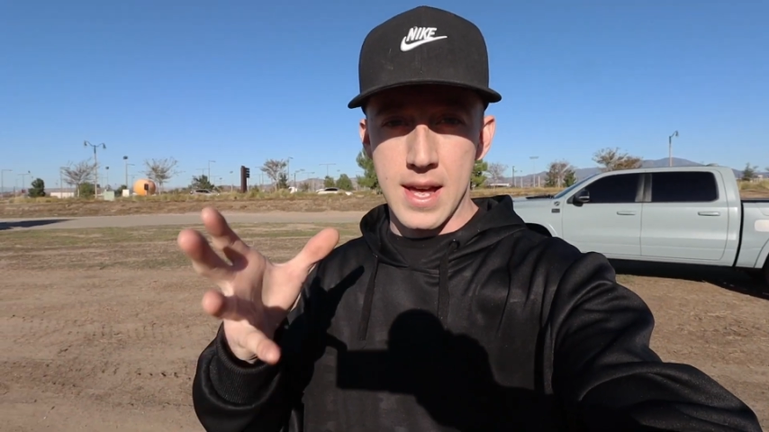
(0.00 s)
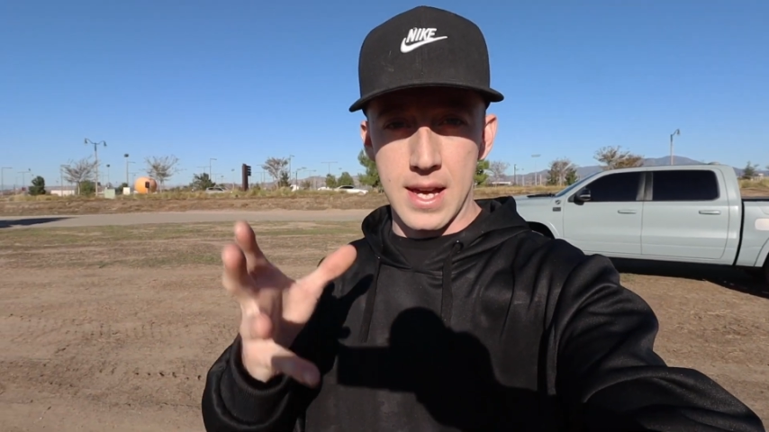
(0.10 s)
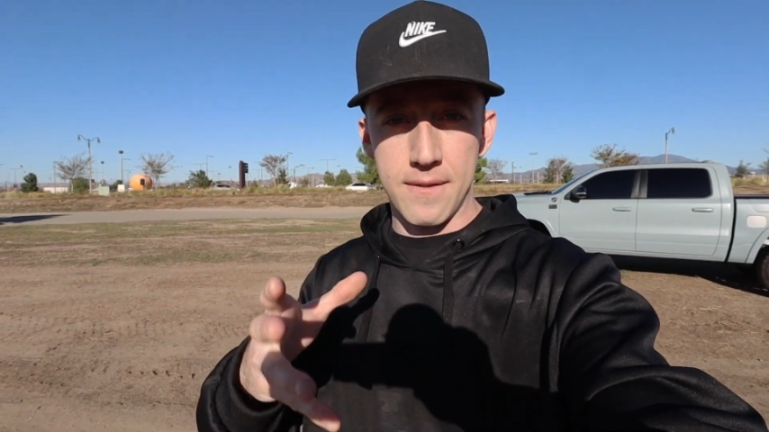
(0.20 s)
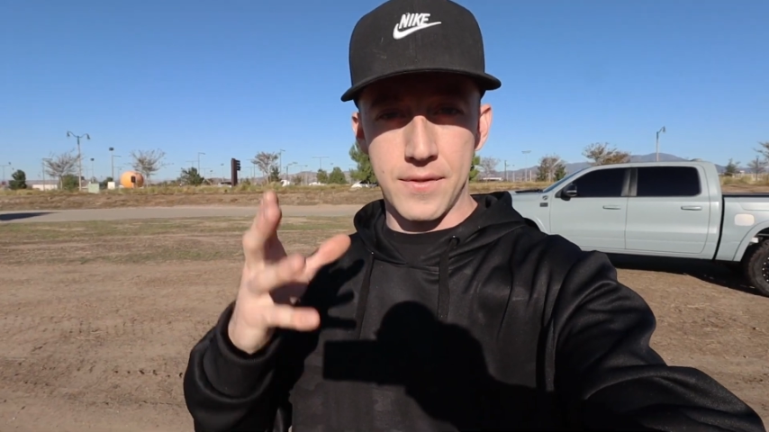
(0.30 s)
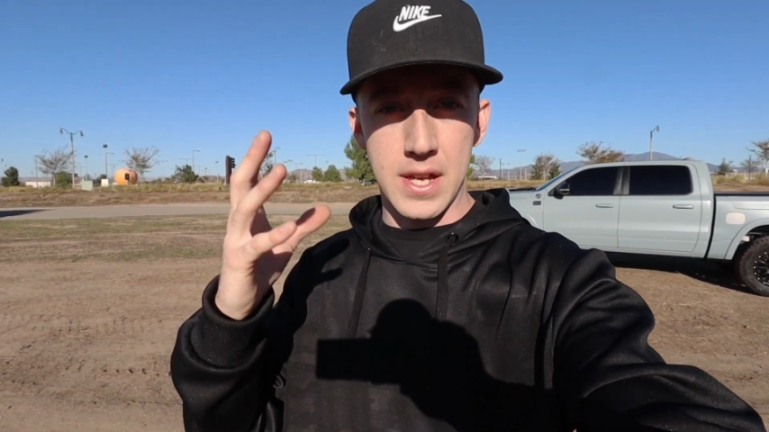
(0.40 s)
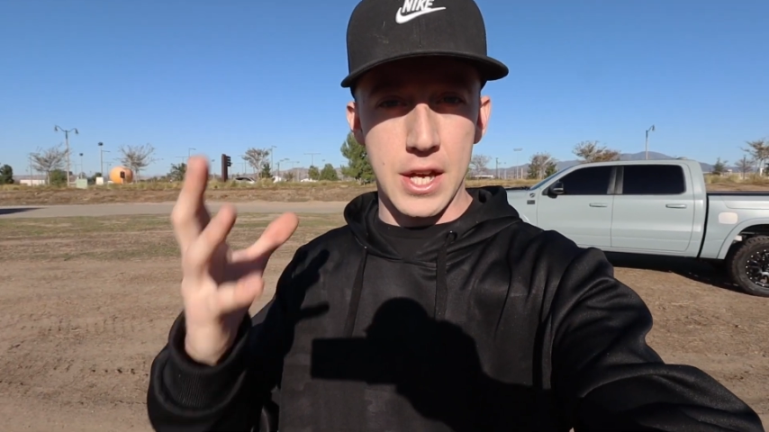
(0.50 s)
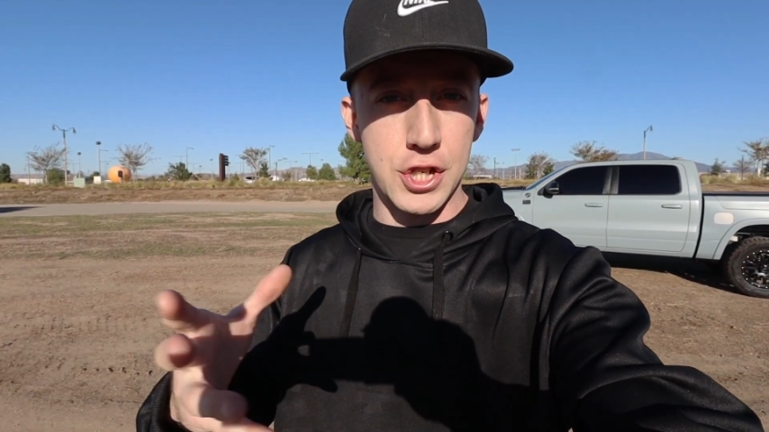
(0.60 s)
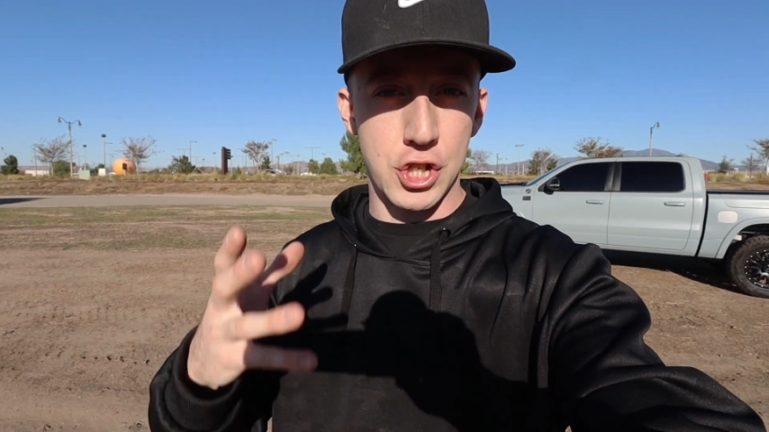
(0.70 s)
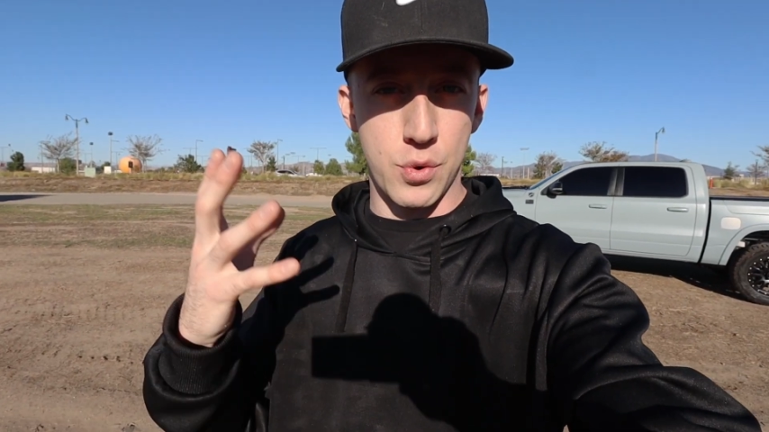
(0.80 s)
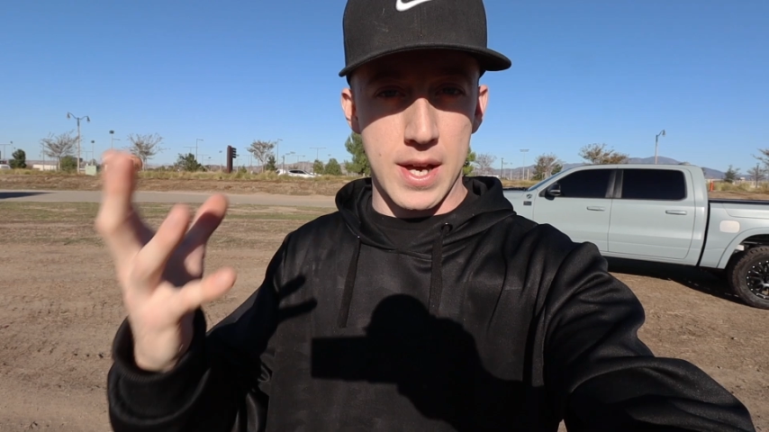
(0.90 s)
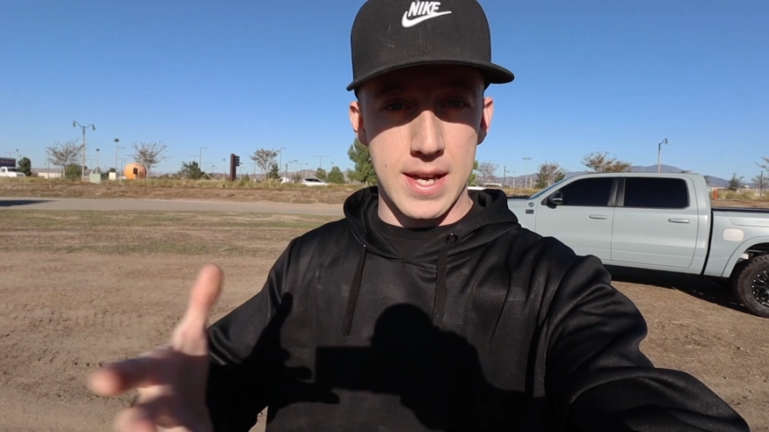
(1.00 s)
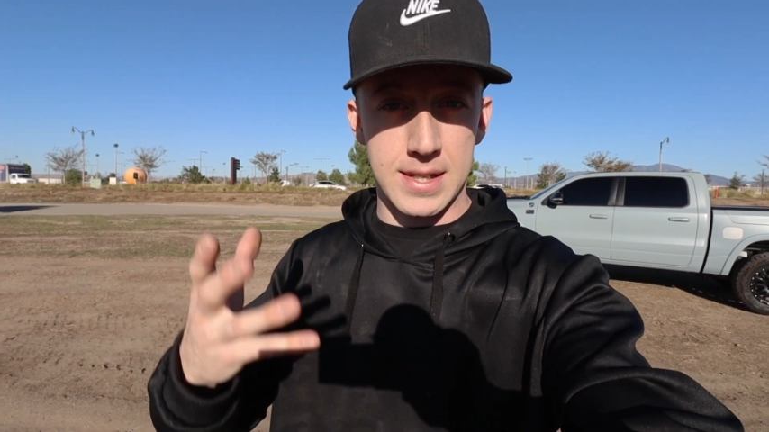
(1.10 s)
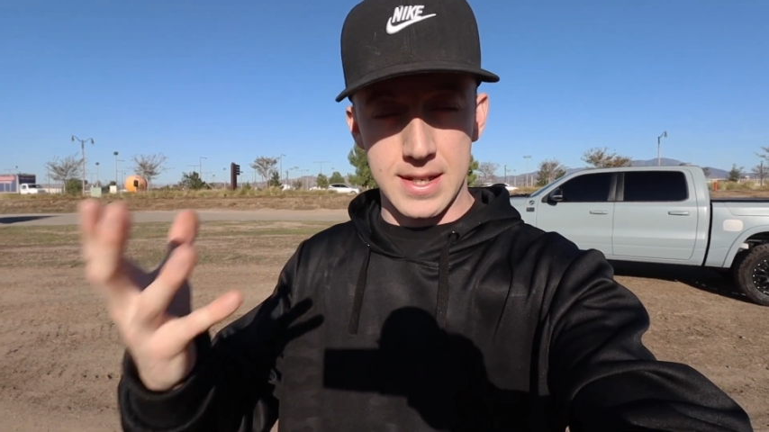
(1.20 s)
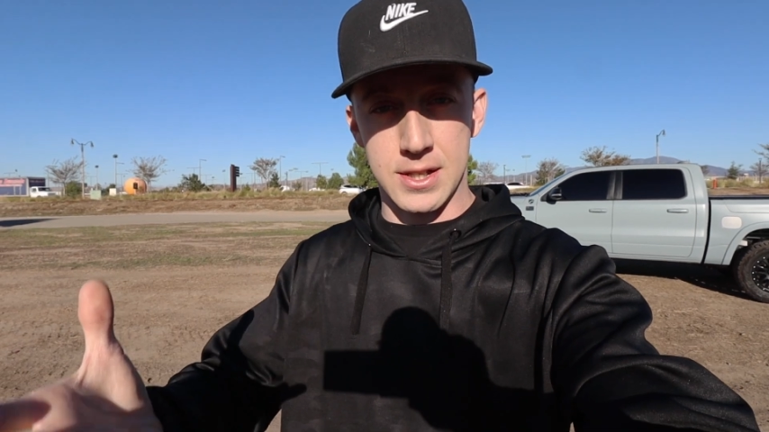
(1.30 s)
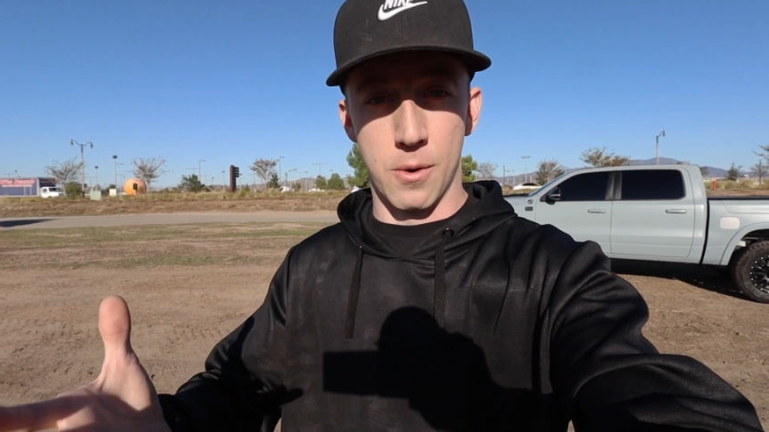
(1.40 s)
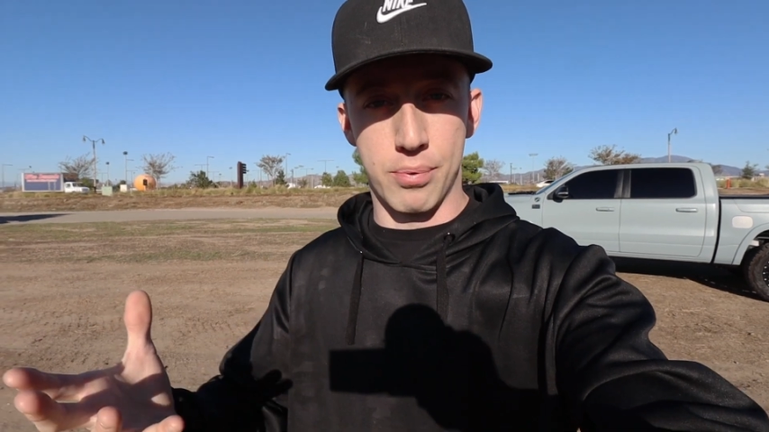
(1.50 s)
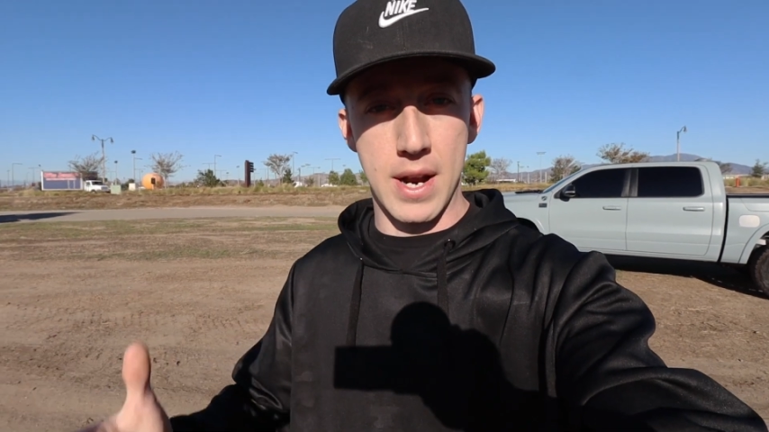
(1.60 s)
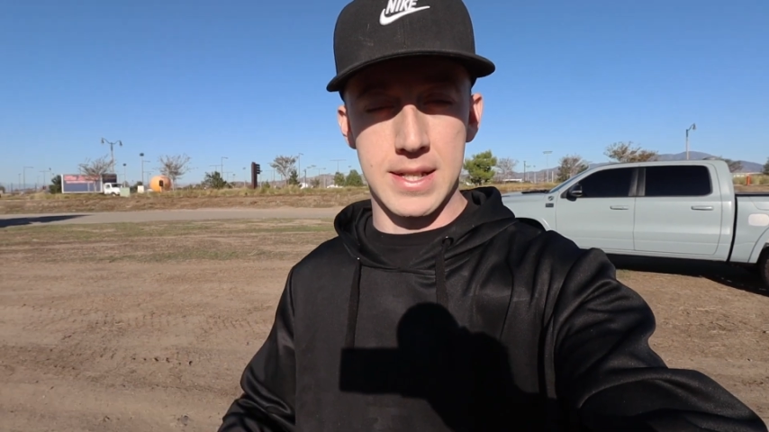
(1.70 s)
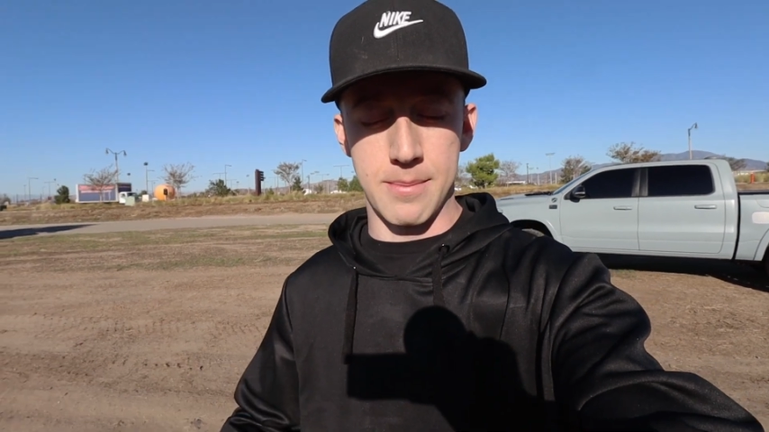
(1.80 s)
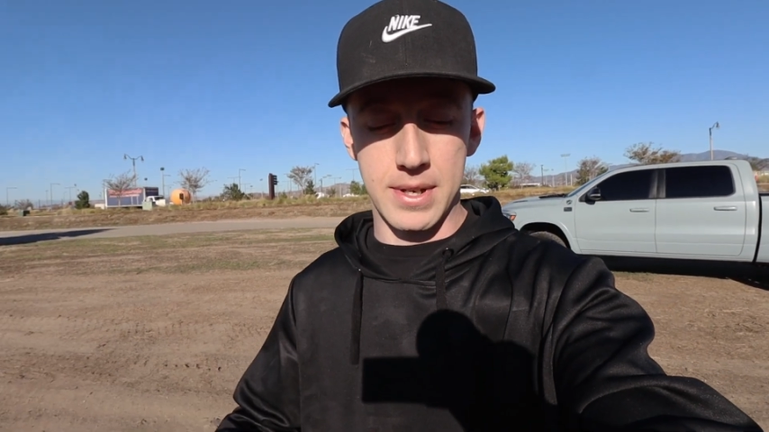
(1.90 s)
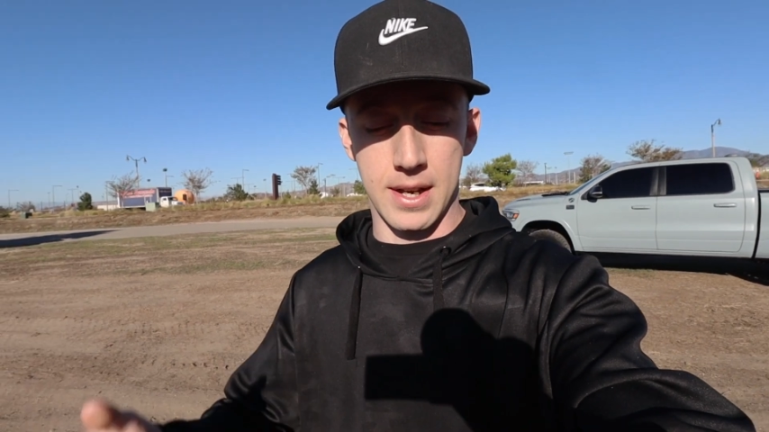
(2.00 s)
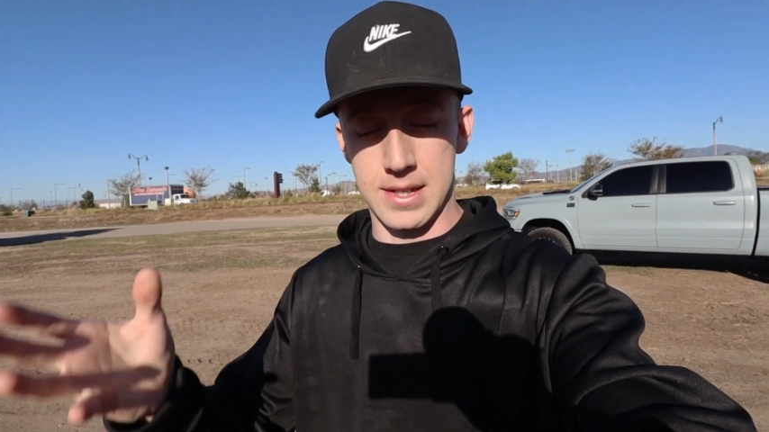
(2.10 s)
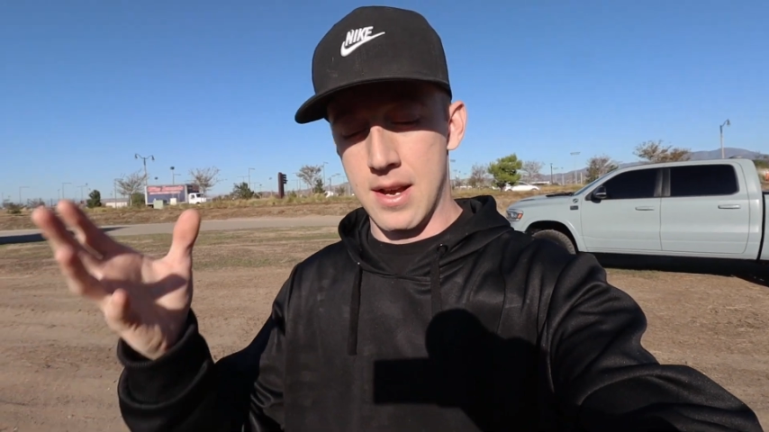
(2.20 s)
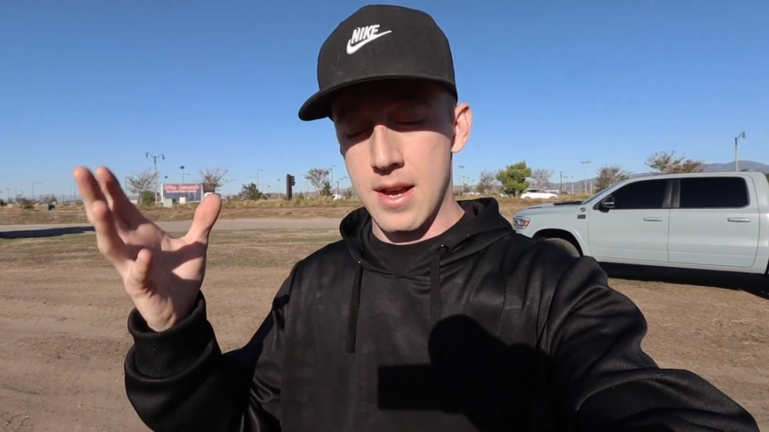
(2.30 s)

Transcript: if the issue is still present, because